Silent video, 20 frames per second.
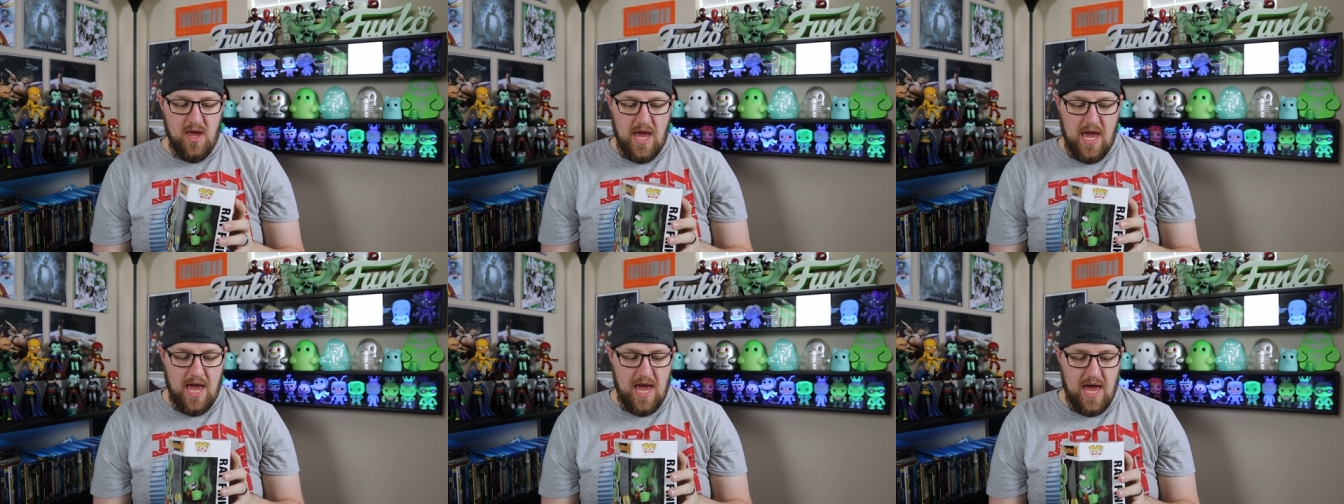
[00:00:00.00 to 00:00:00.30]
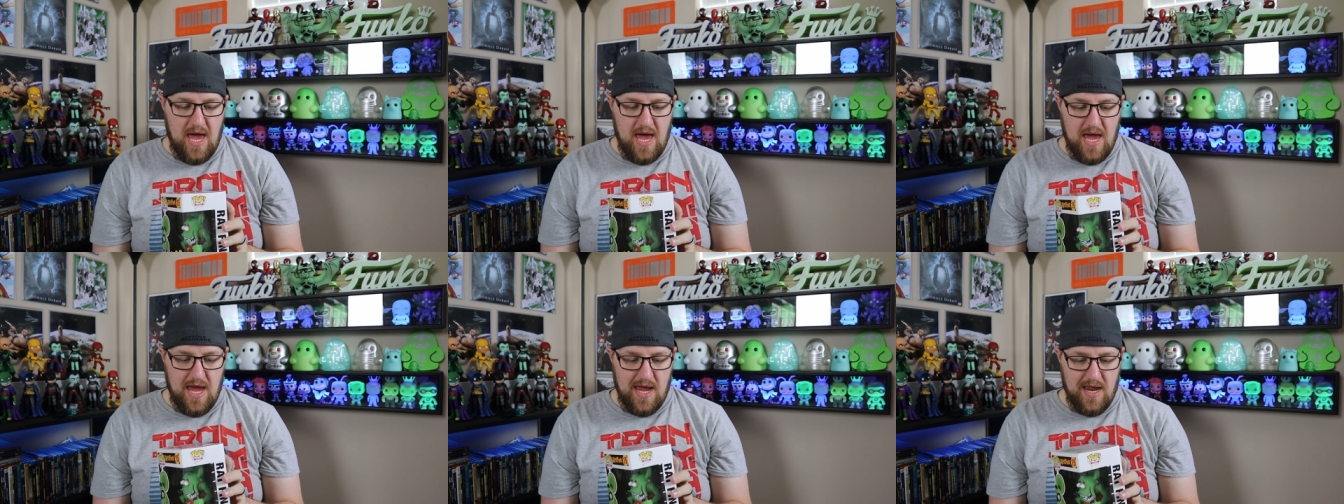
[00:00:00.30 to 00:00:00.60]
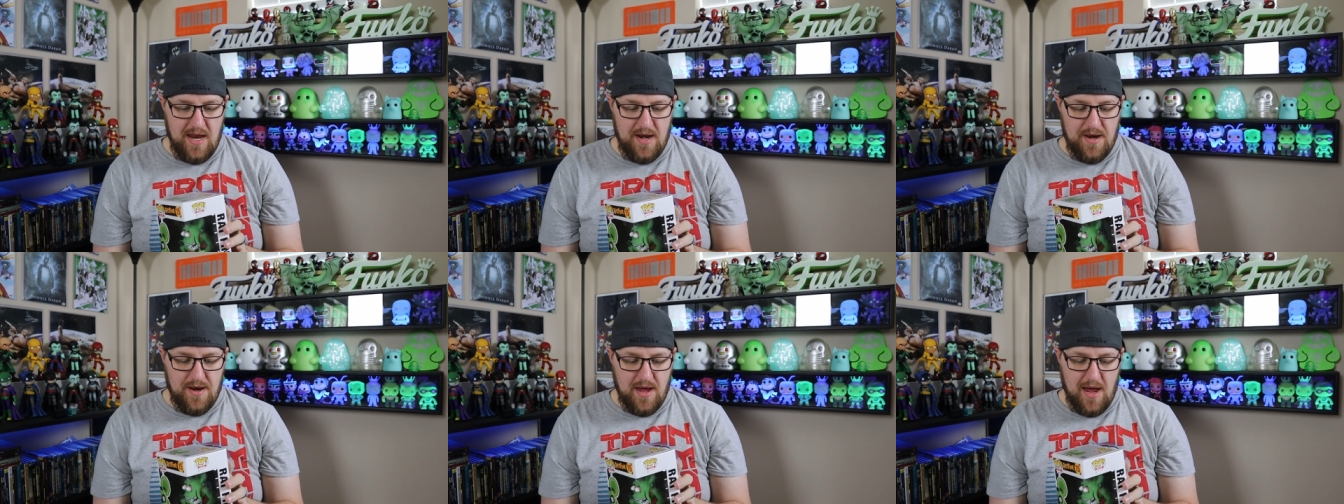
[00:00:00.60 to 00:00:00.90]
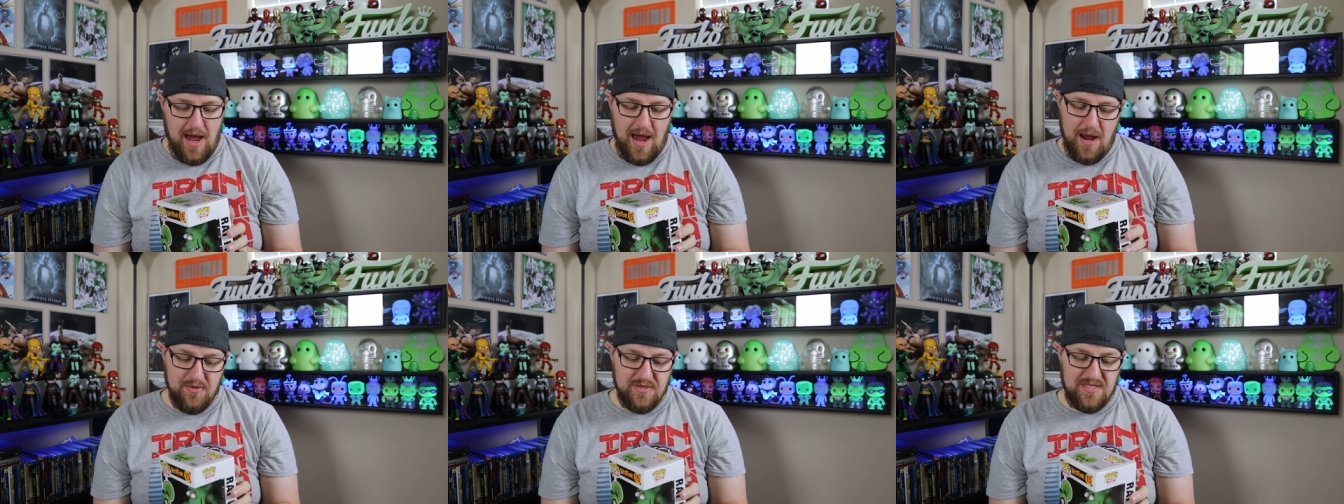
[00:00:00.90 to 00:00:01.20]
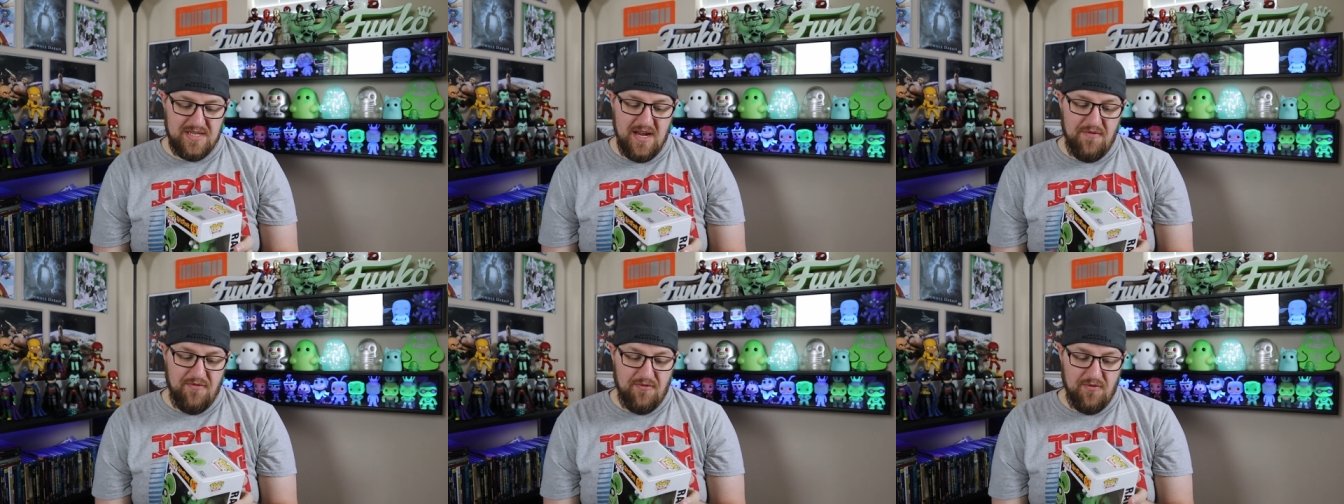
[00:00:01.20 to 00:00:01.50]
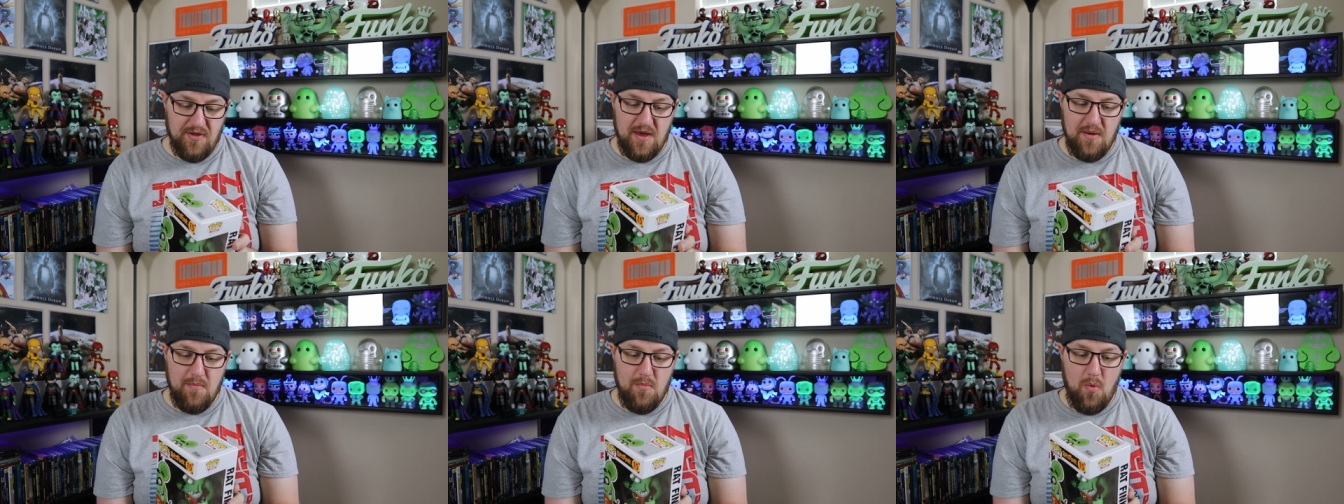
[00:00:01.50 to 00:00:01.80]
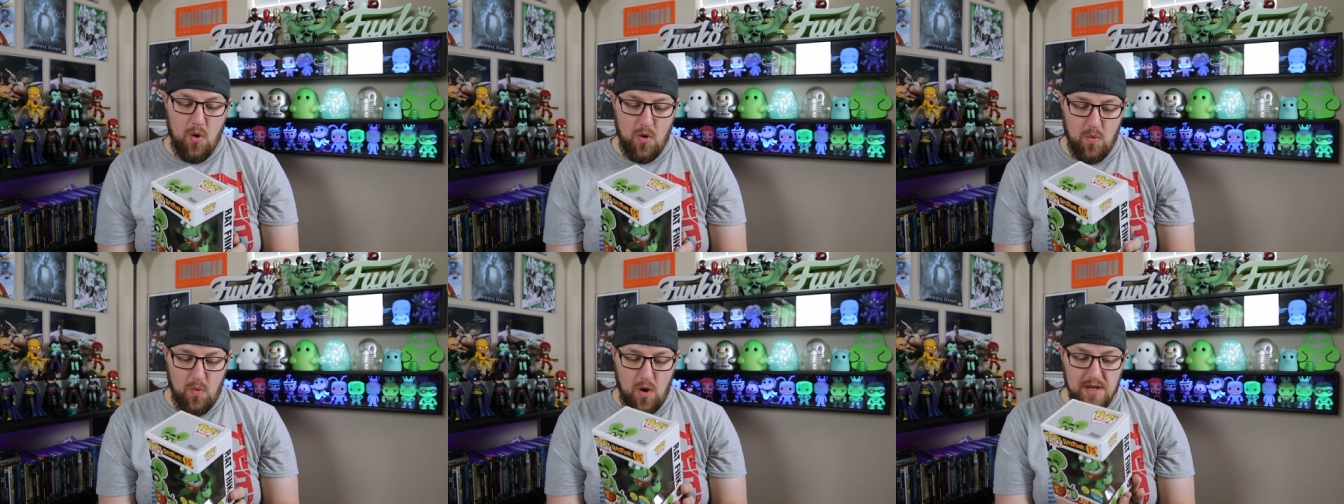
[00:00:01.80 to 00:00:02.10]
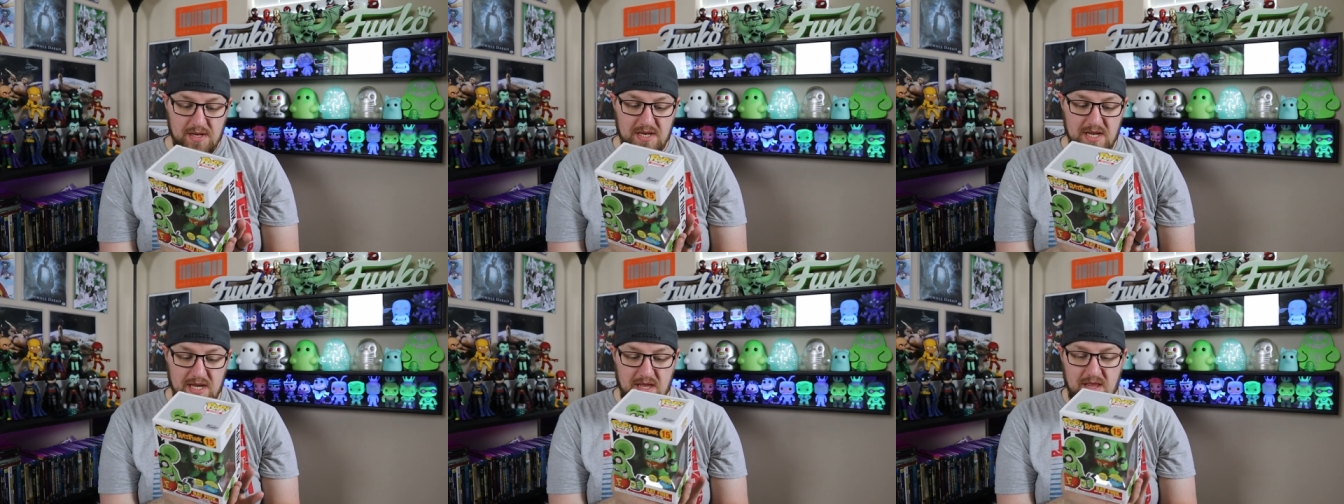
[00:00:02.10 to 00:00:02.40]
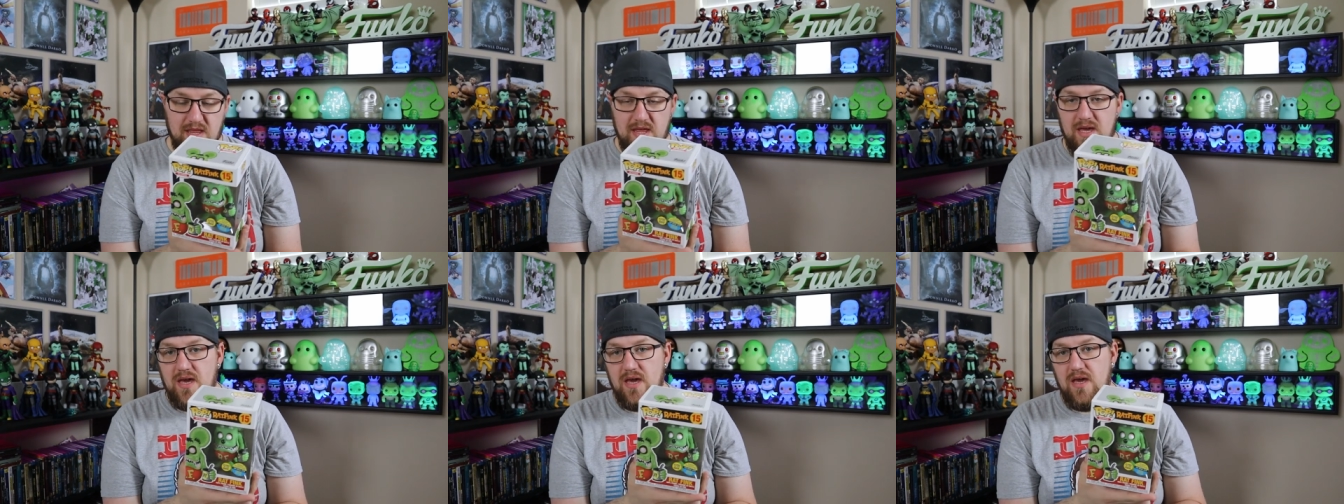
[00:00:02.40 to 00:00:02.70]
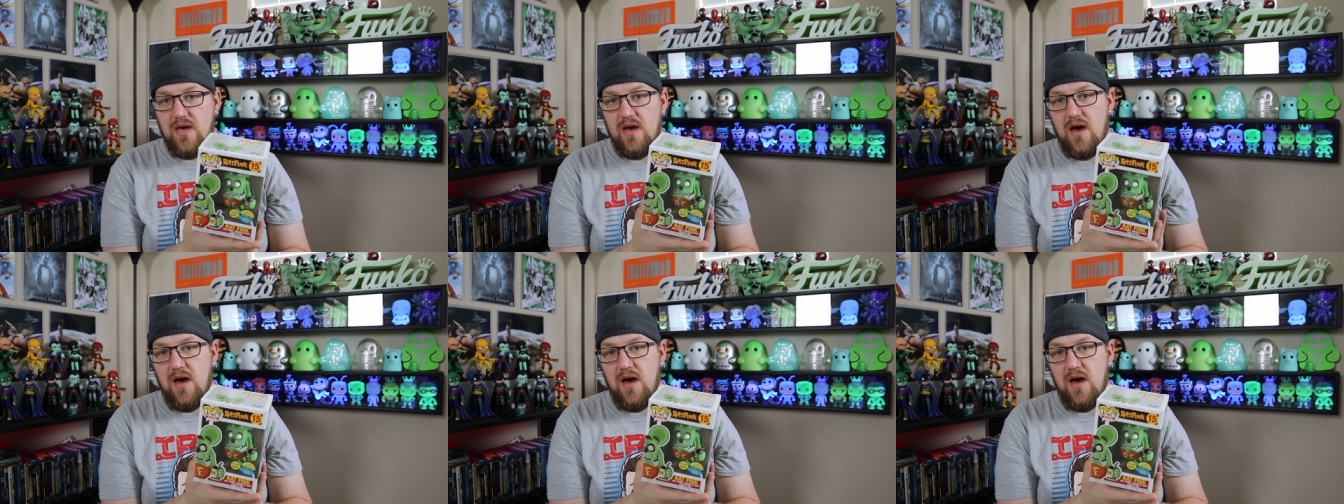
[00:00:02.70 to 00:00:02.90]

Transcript: And I was definitely more wanting the...